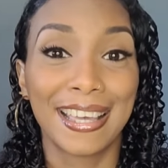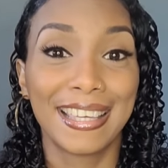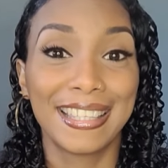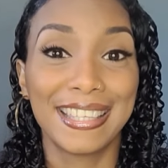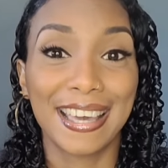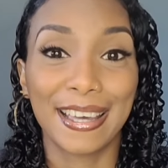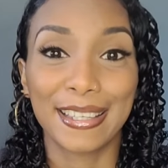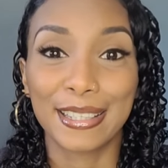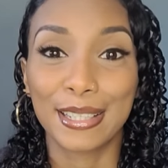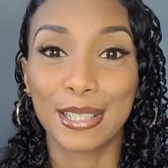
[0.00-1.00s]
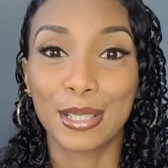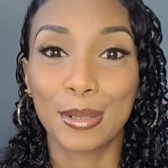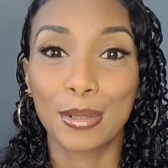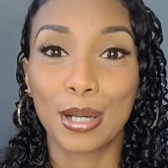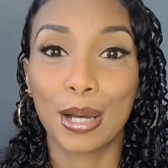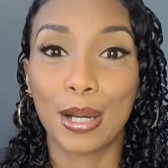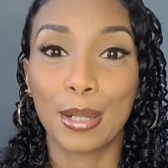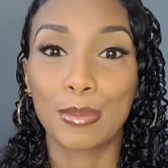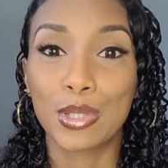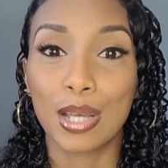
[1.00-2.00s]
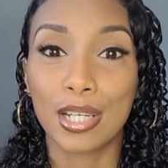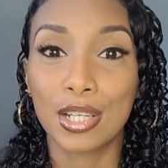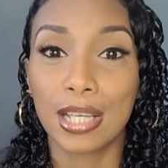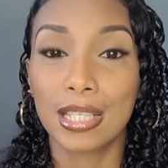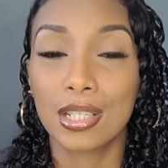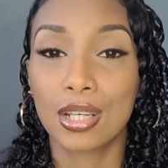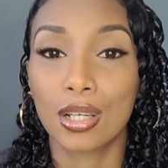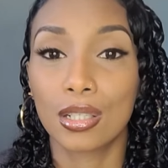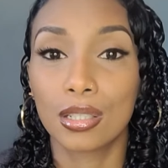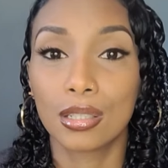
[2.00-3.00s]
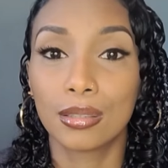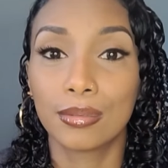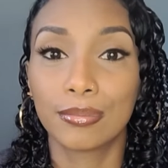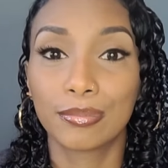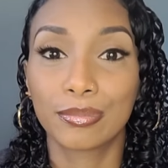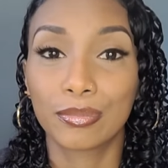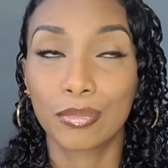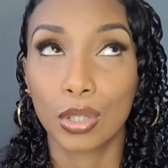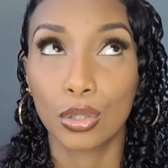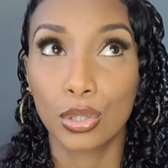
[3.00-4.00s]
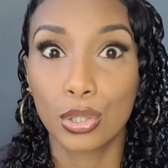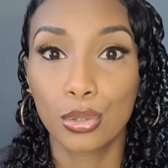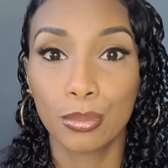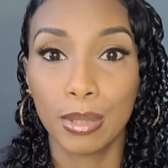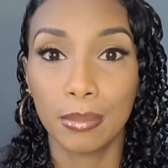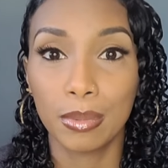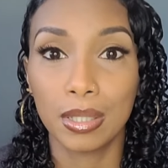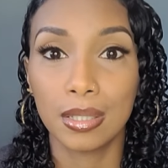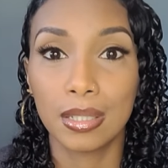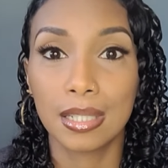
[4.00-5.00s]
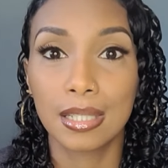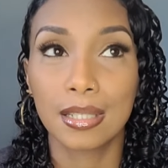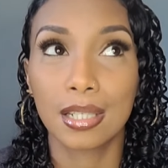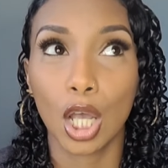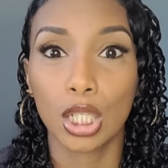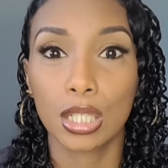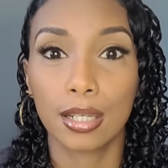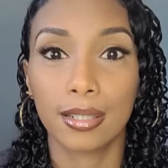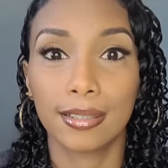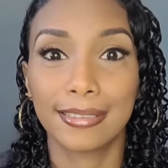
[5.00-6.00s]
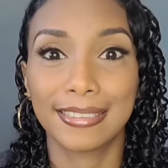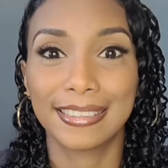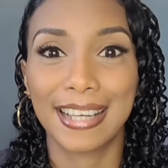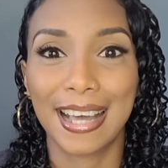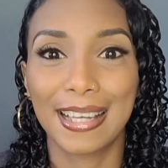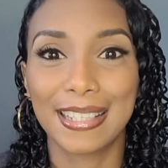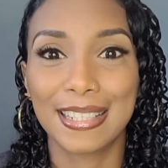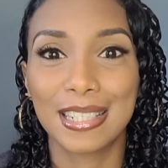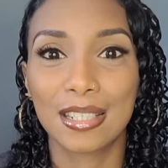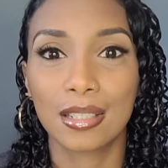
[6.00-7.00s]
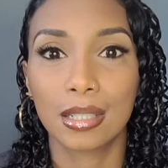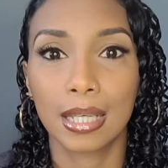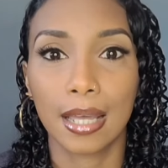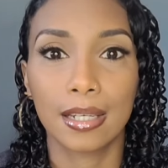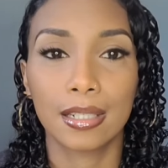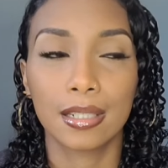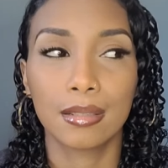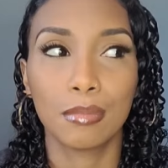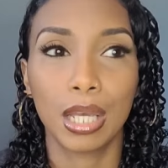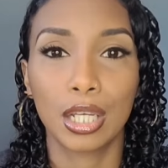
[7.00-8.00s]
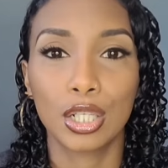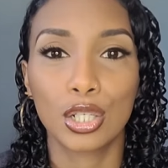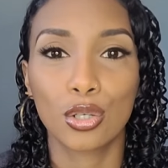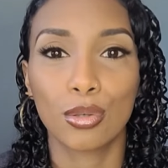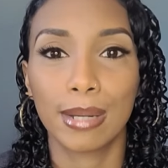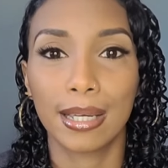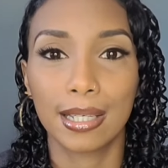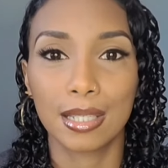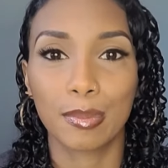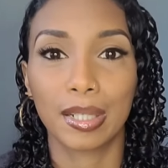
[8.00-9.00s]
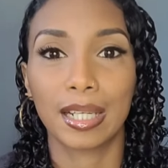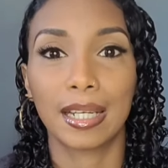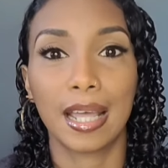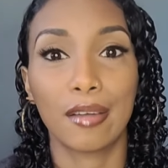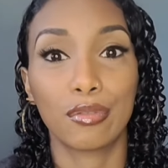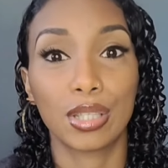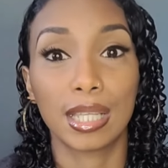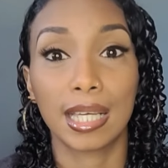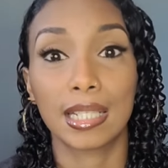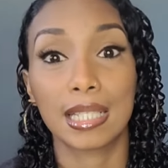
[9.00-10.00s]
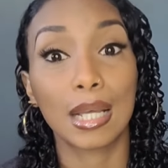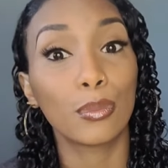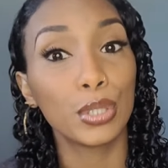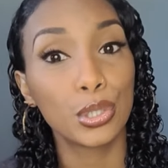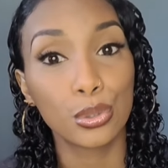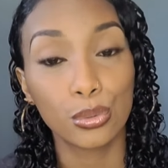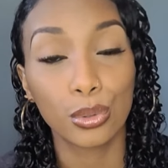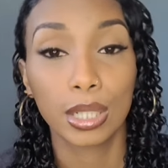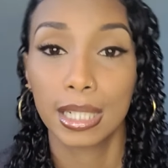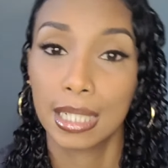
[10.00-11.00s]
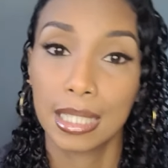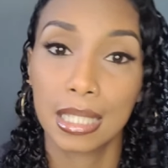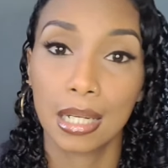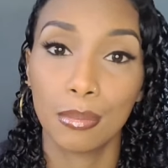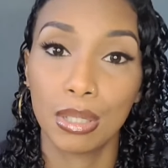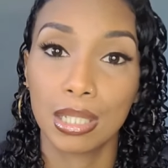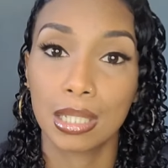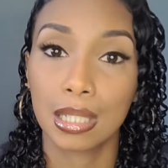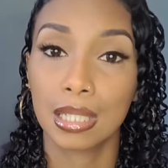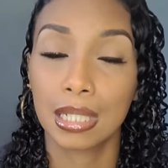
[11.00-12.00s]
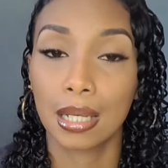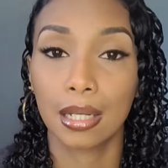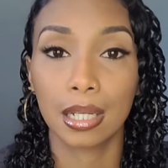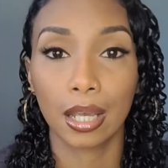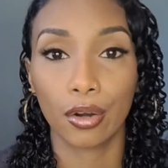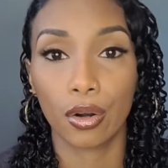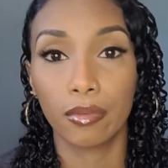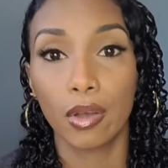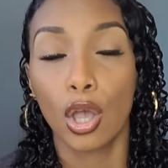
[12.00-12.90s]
Yeah. So I try to juggle 2 babies, a toddler, and making sure my husband and everything else that we do on a day-to-day basis is taken care of.